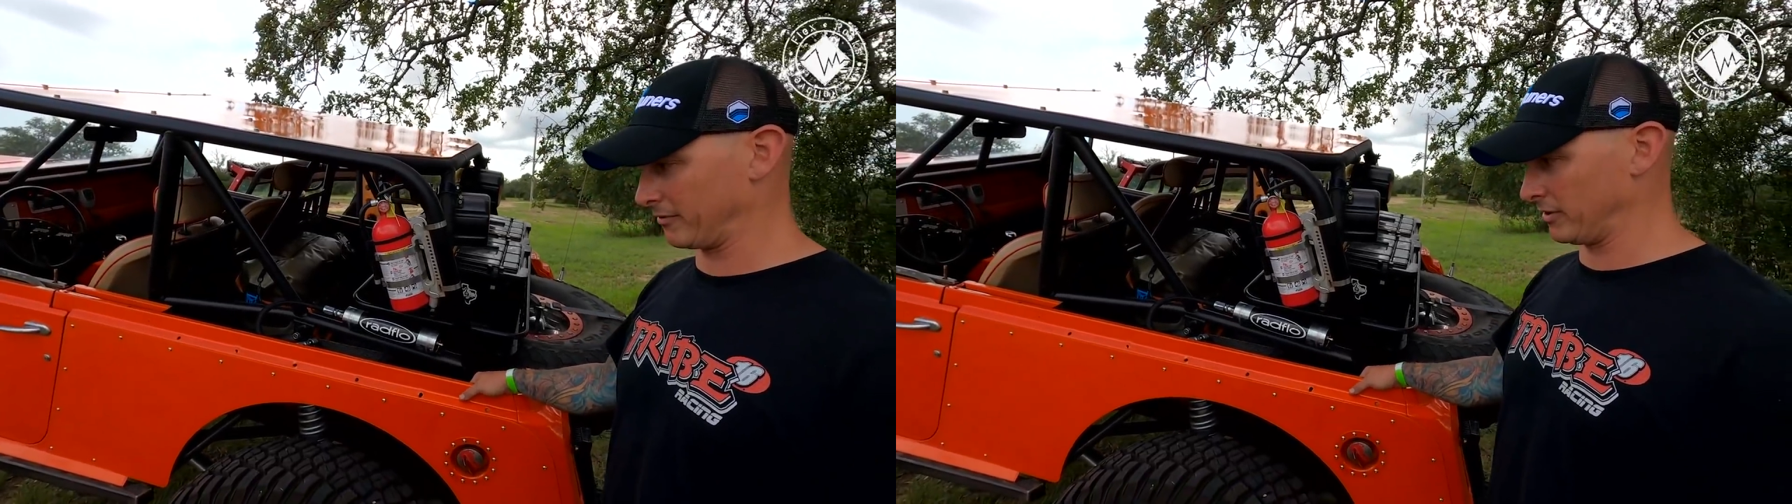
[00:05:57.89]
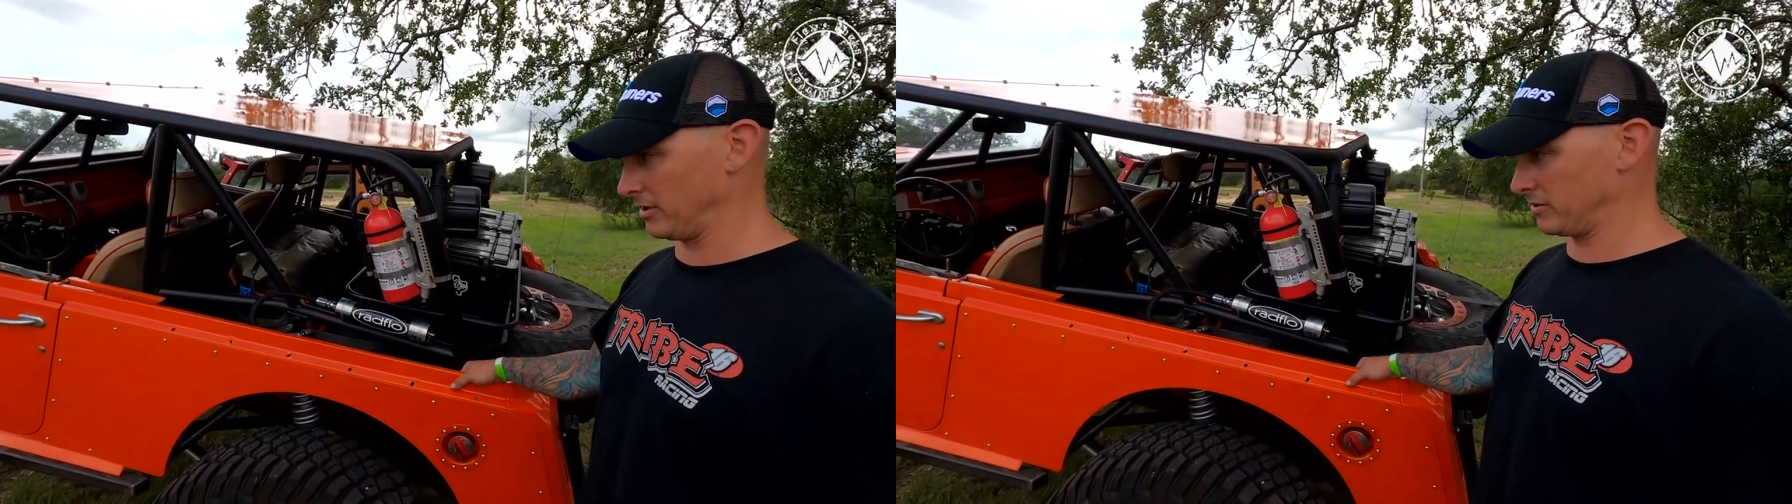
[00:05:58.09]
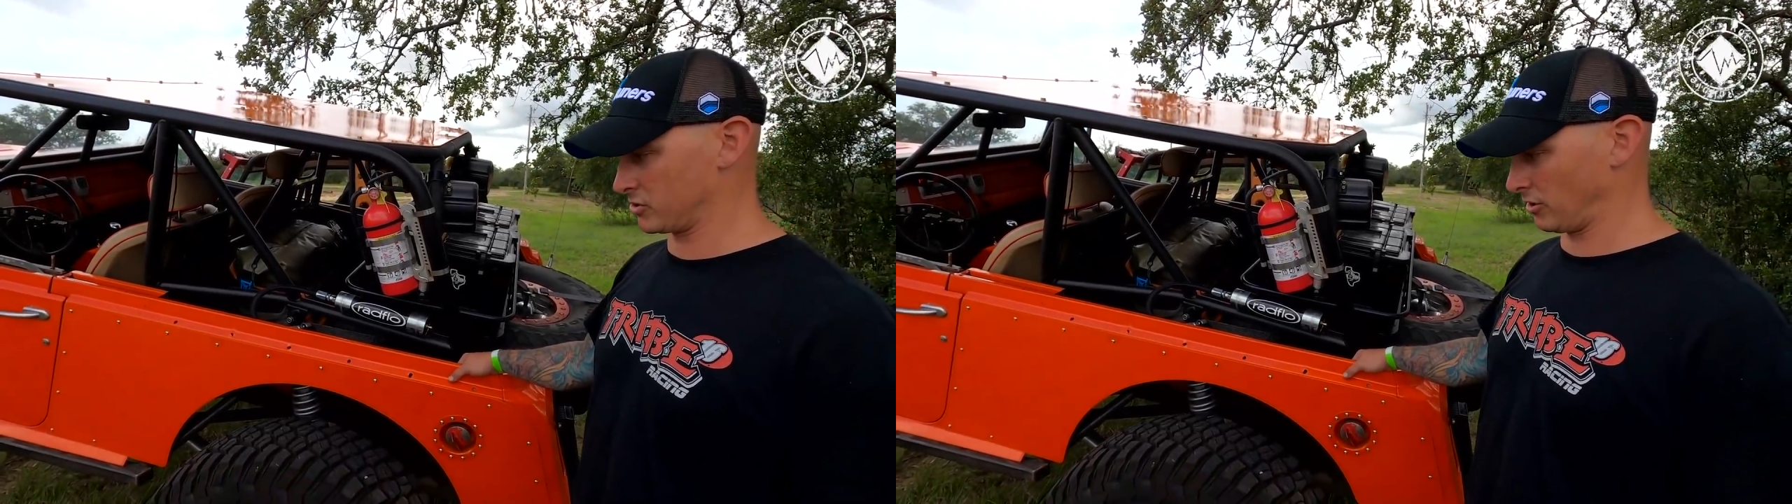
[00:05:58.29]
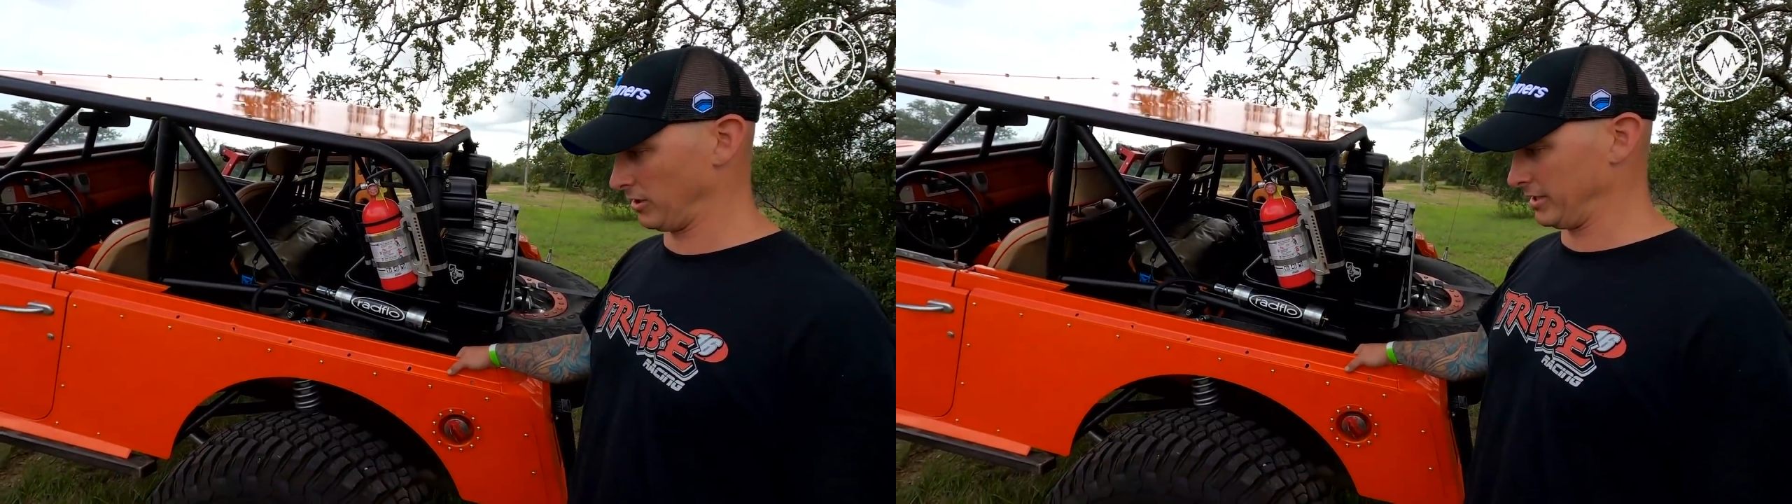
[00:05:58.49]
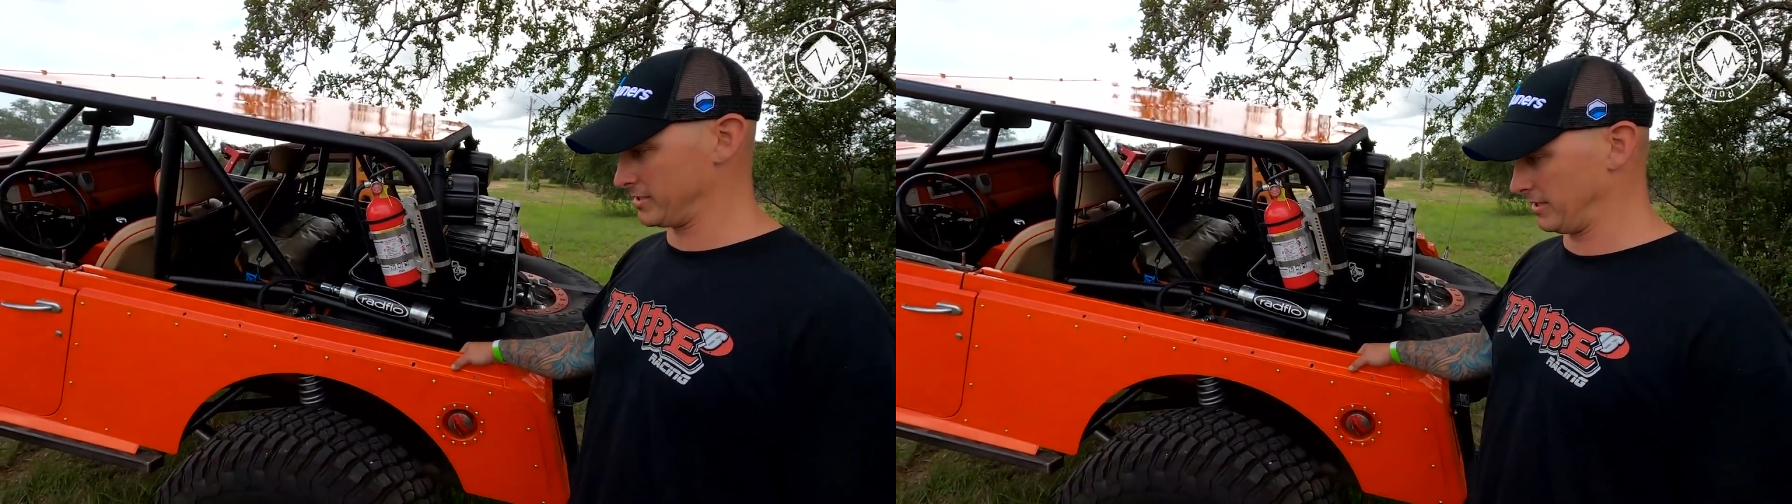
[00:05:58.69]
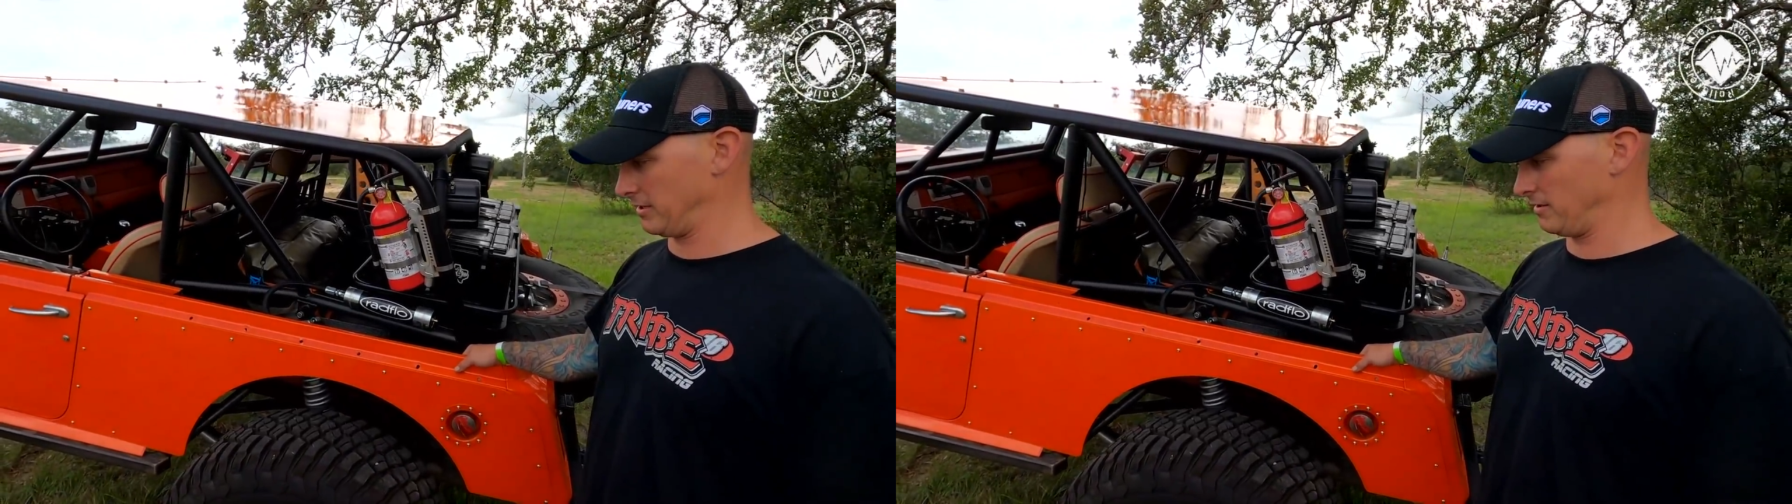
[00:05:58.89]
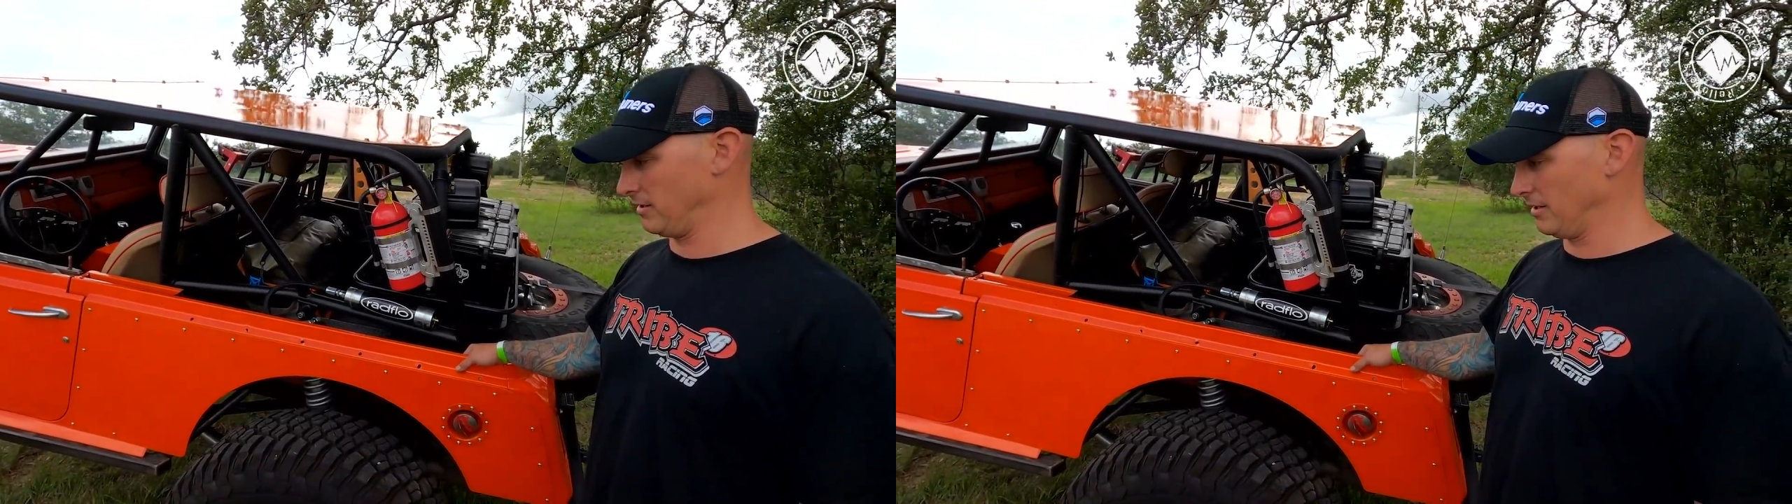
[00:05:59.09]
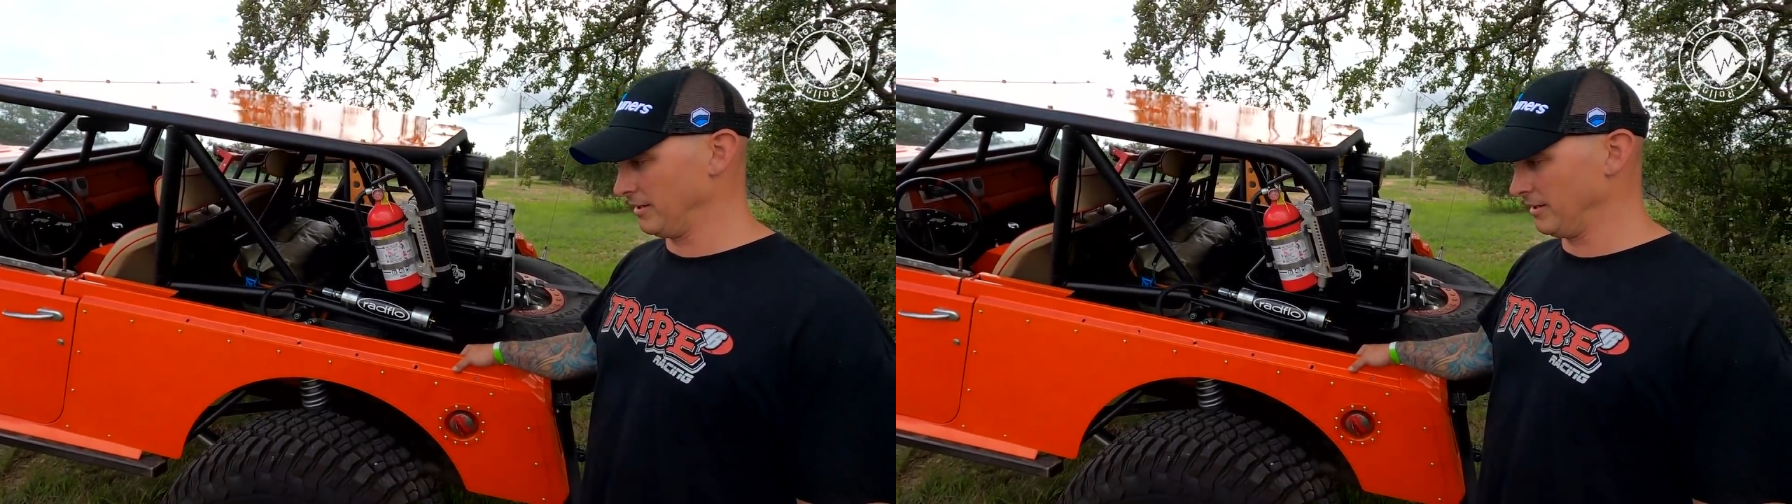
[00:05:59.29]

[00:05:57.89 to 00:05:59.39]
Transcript: for the Shirleys, and